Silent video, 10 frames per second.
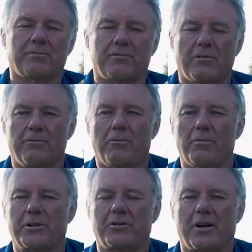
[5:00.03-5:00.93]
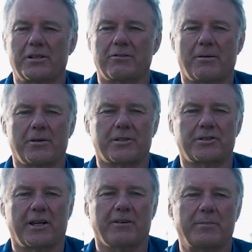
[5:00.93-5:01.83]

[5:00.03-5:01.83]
of what we're trying to achieve,